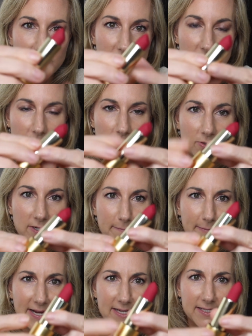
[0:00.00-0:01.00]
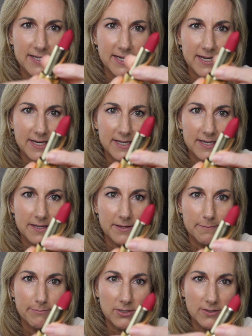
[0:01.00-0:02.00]
is so amazing in
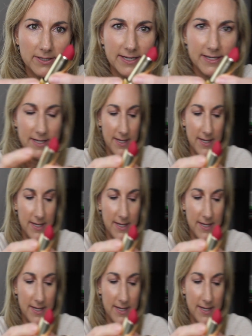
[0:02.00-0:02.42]
the bullet.